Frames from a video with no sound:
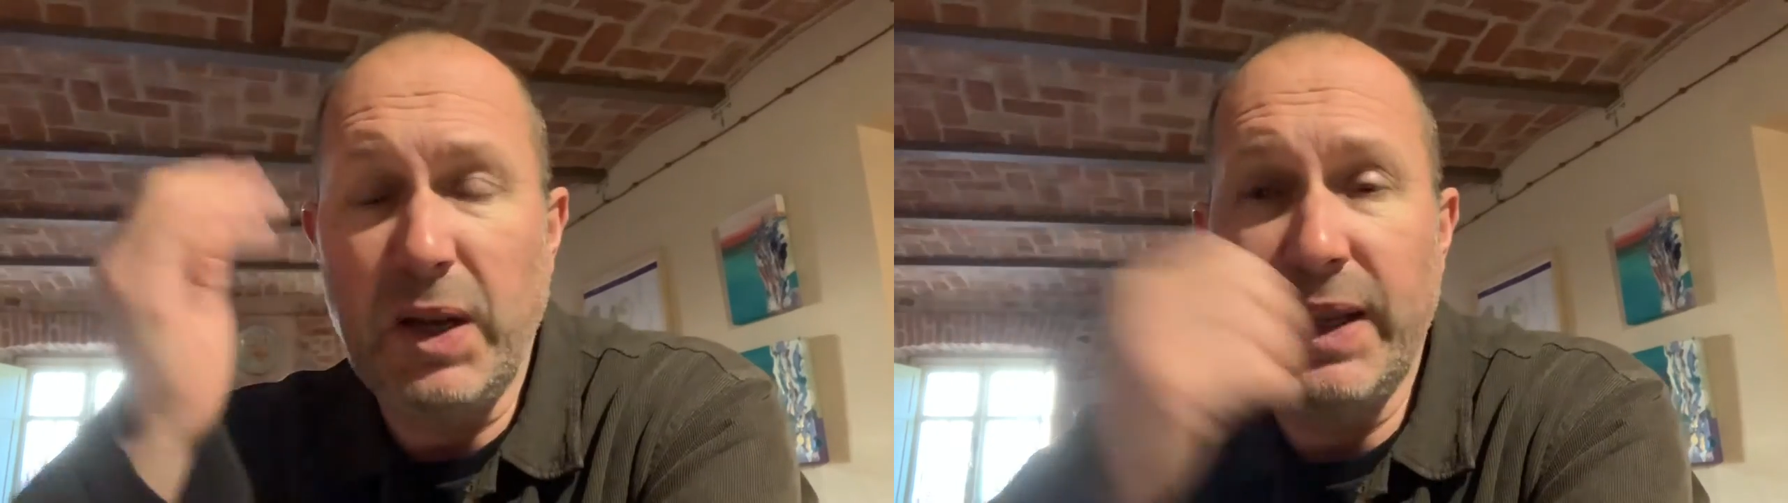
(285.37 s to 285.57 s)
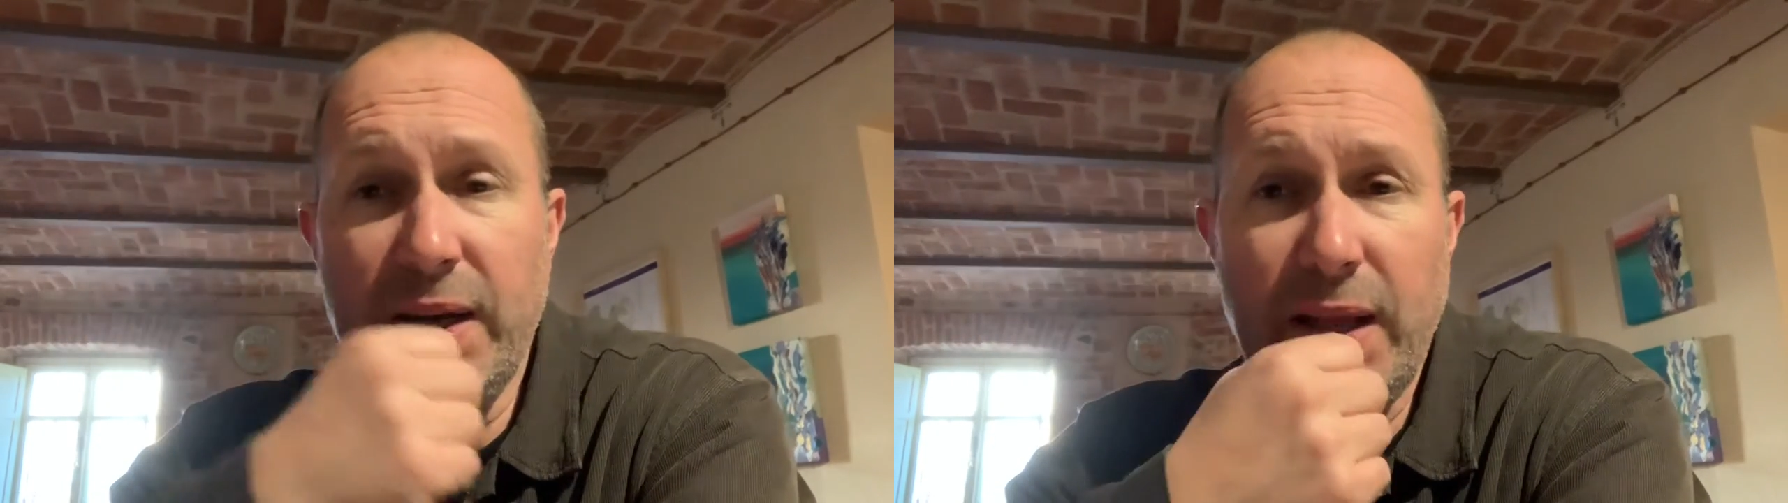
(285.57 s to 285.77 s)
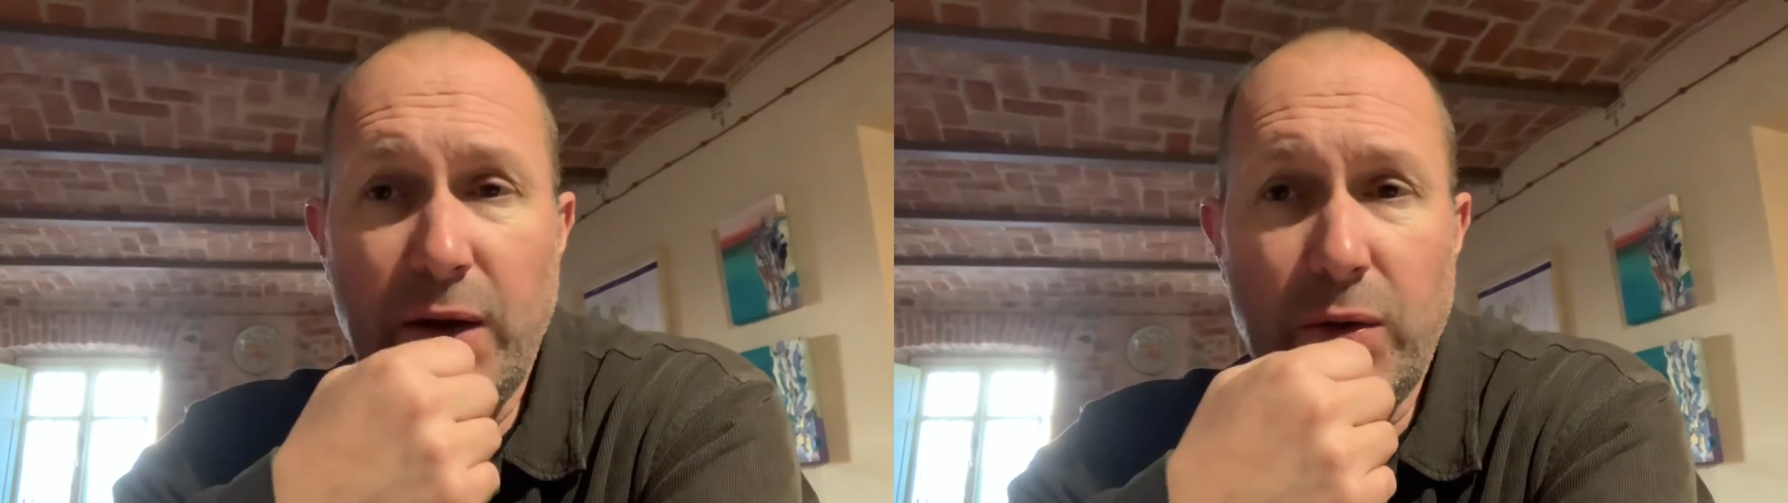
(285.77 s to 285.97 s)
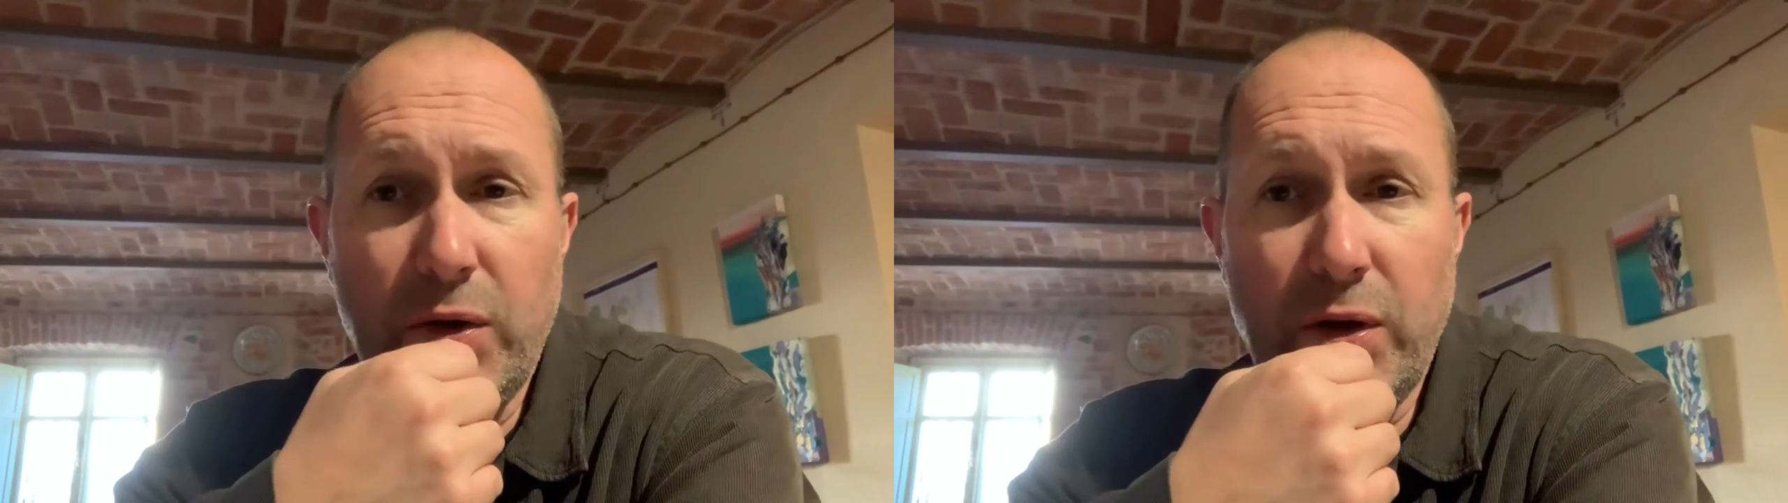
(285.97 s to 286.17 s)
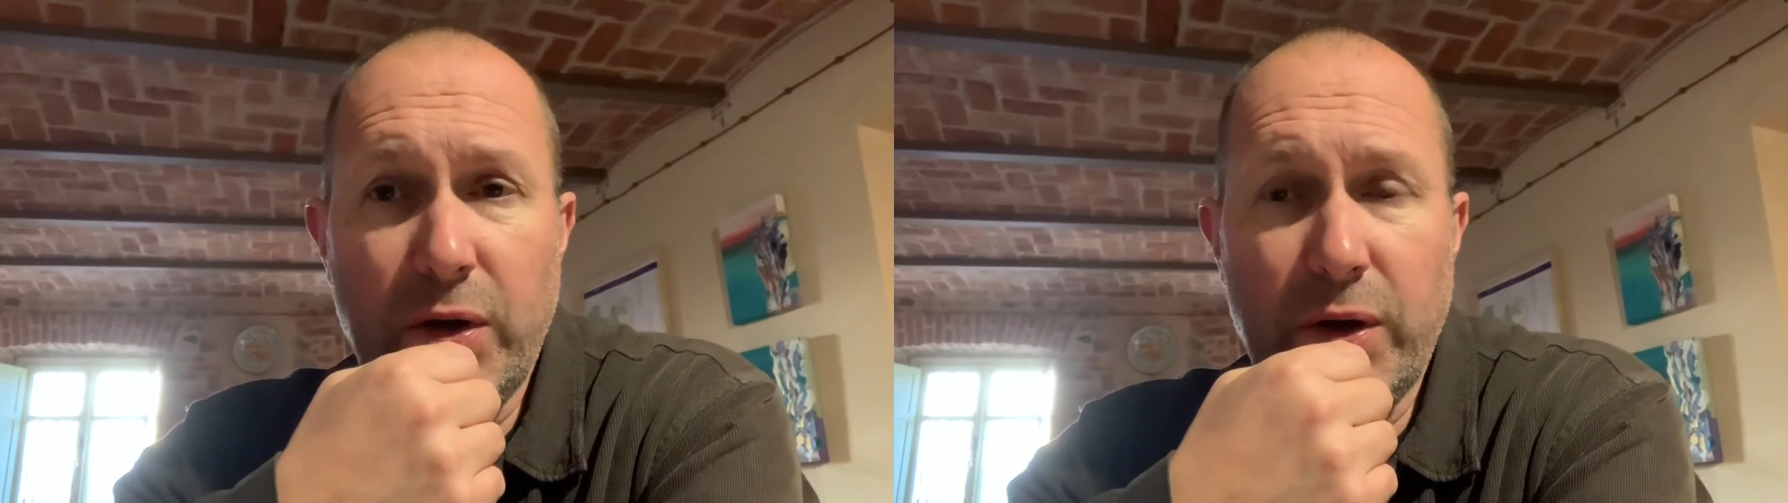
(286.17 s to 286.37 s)
Lionel
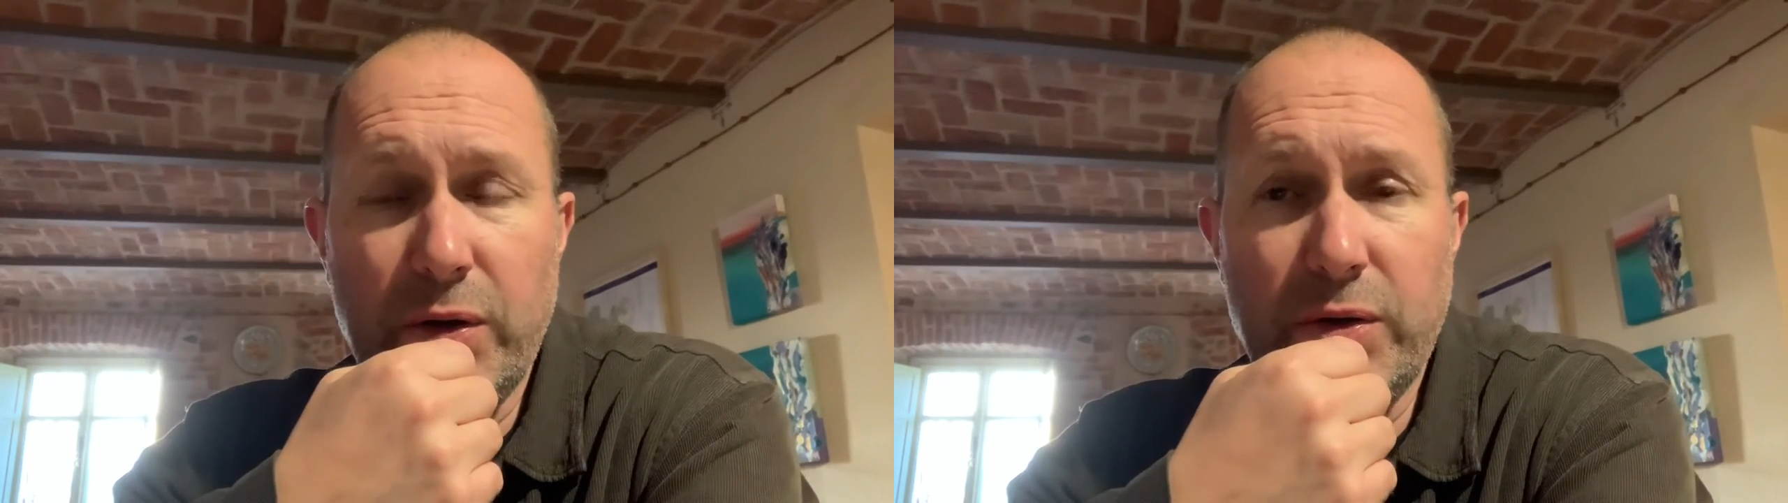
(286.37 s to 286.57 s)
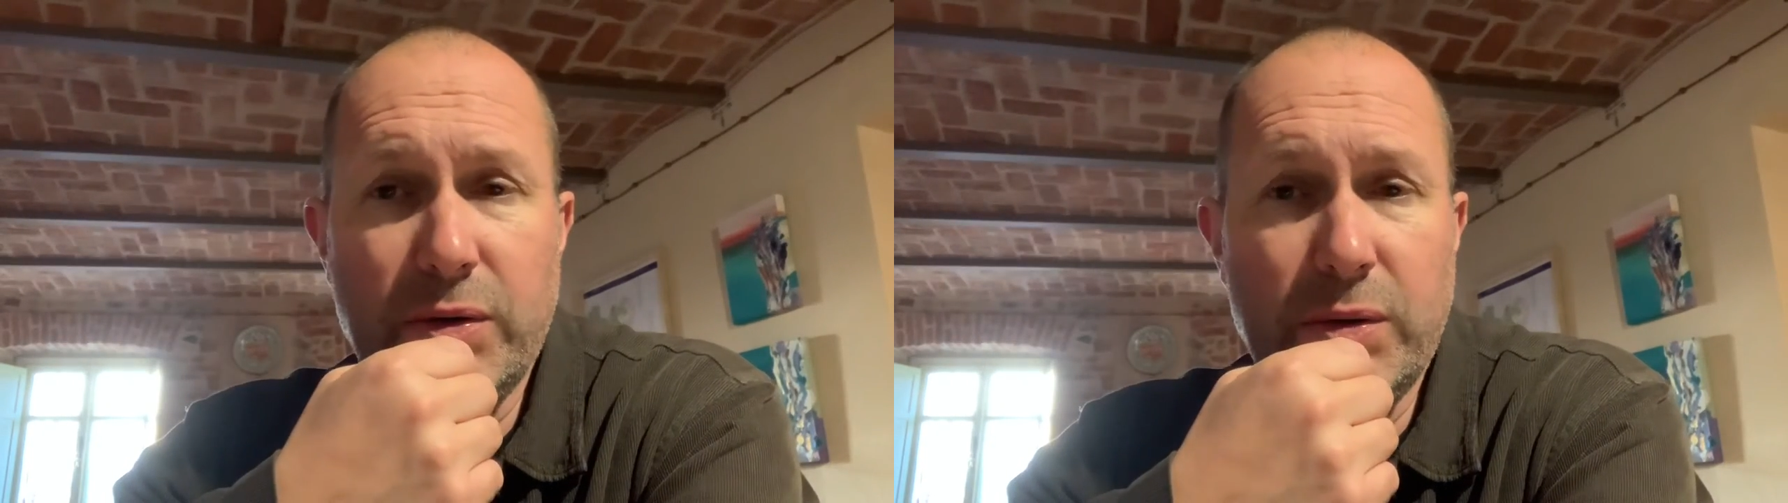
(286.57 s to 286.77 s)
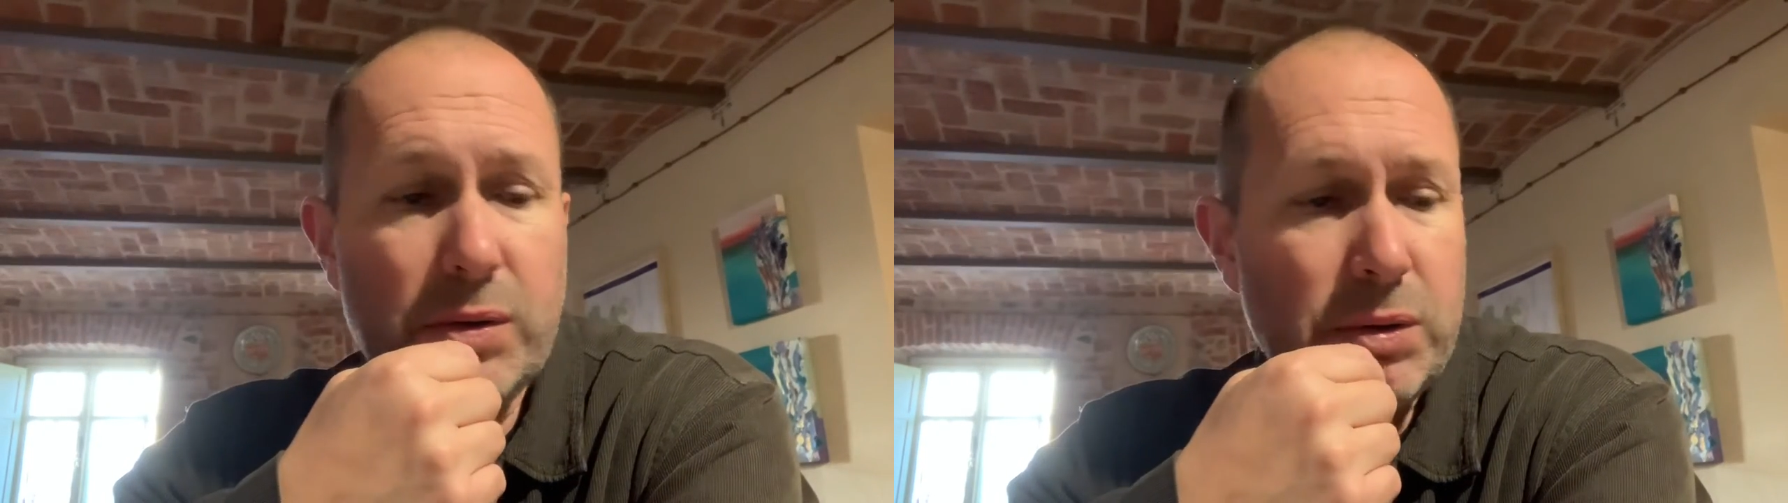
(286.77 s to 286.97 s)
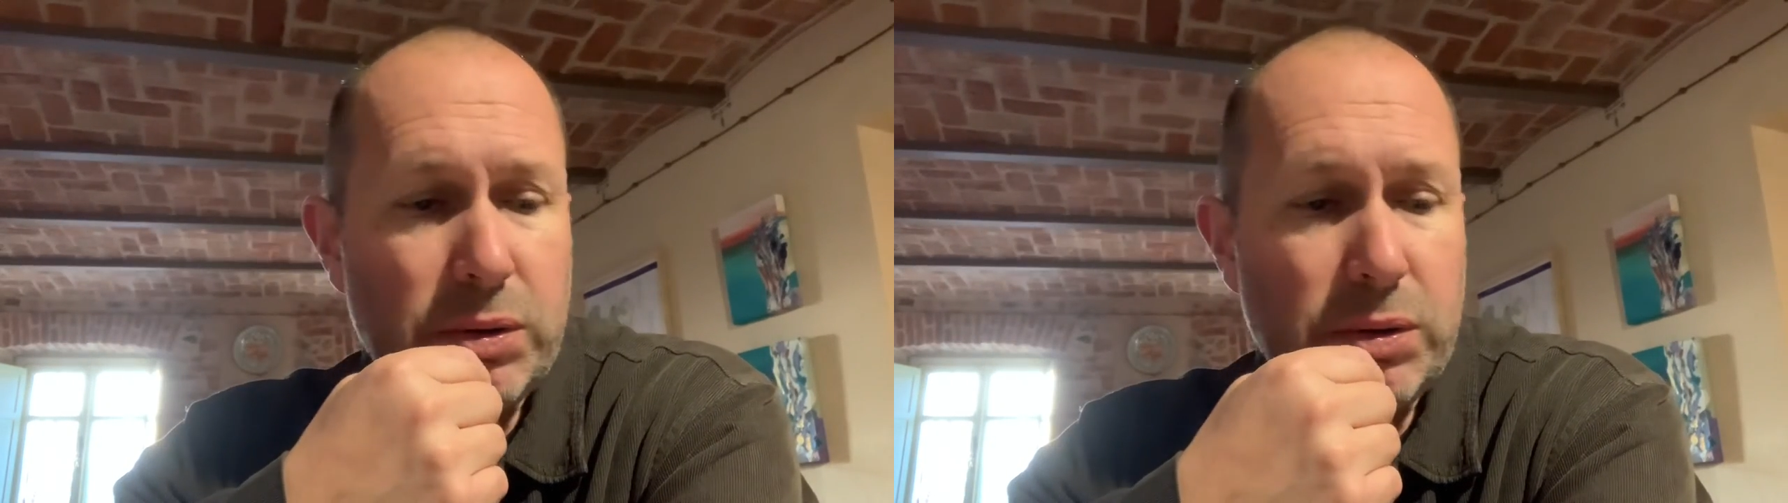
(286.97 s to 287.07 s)
Olot, who